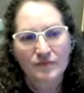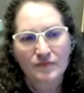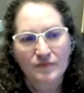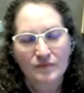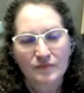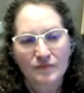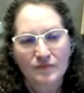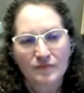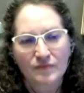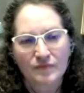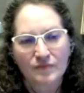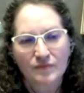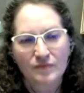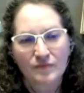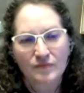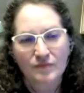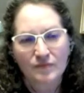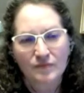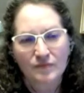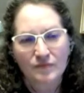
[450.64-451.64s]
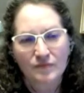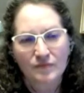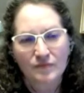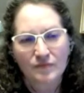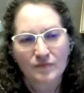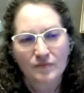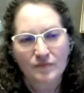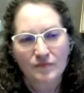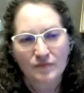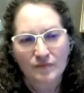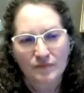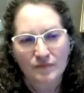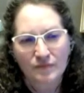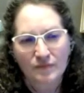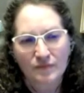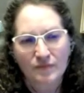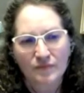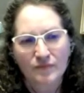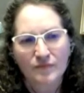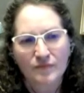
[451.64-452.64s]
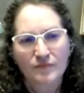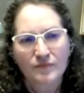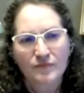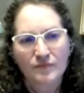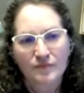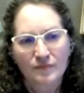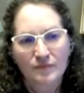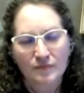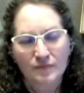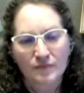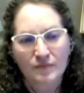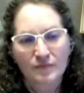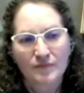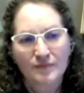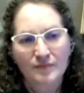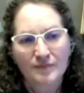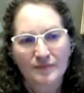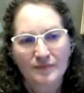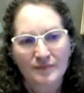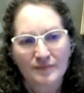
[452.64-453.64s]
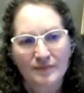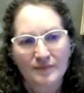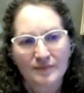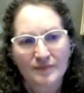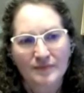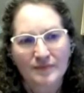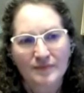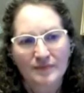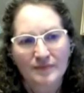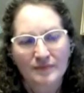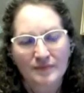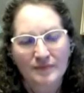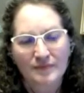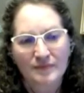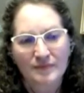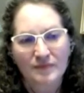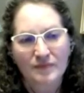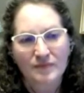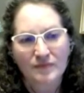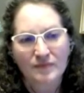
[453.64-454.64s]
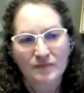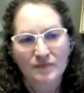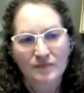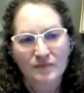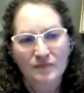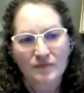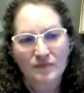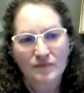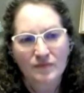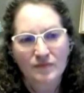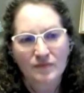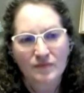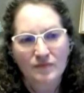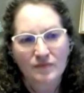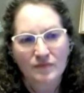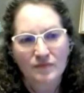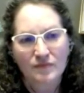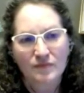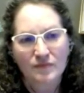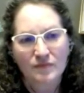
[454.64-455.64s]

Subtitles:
(not speaking)